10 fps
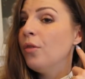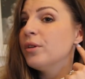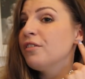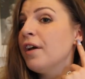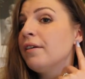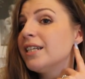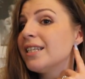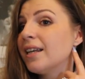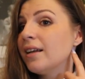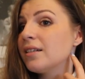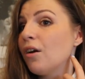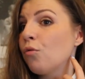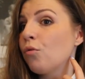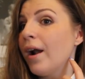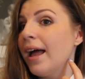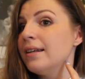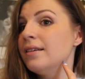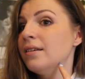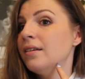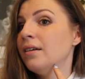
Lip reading: there was a very distinct red.